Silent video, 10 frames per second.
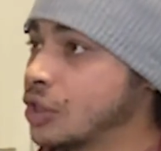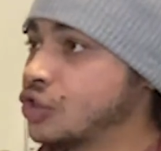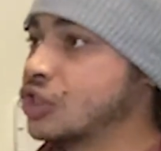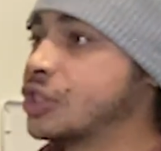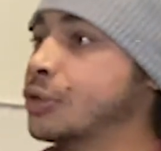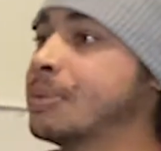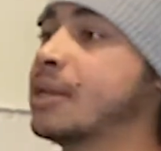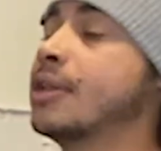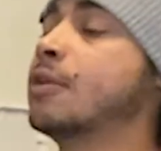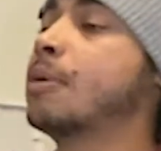should still be
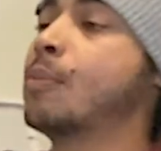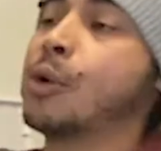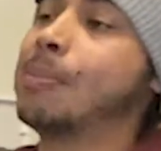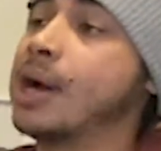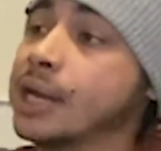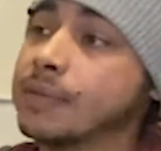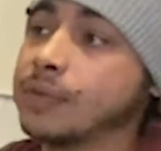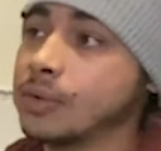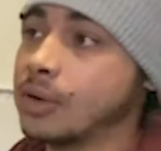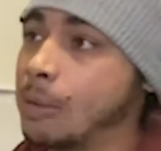a little bit more mindful